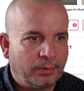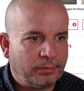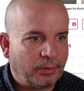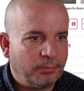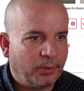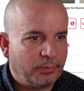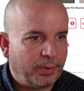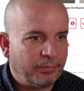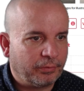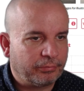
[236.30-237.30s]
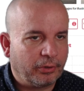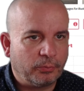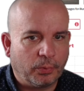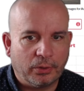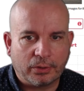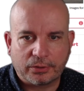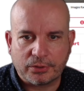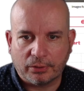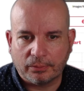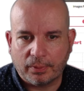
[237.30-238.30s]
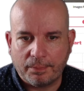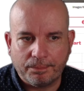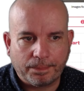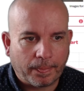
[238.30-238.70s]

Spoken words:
don't mind a bit of off-road work. So